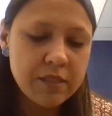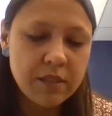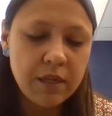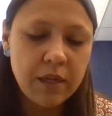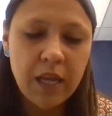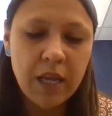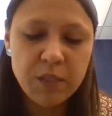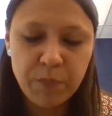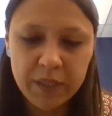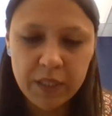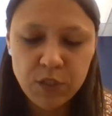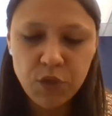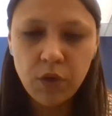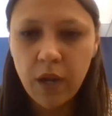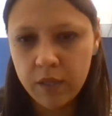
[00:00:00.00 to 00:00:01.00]
case
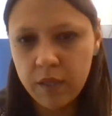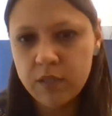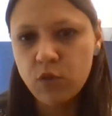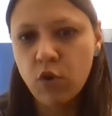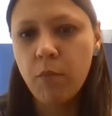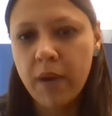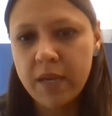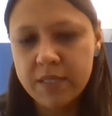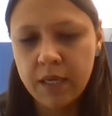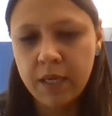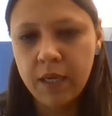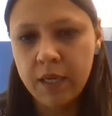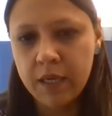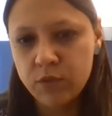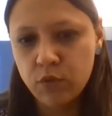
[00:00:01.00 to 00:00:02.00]
presented by
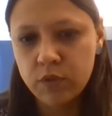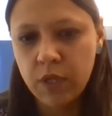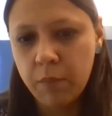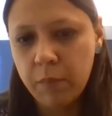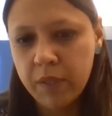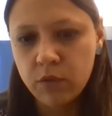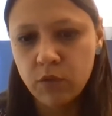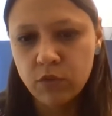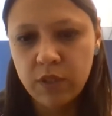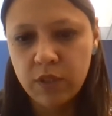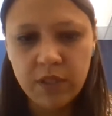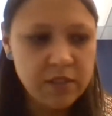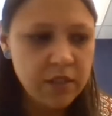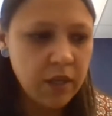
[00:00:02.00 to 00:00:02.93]
the petitioners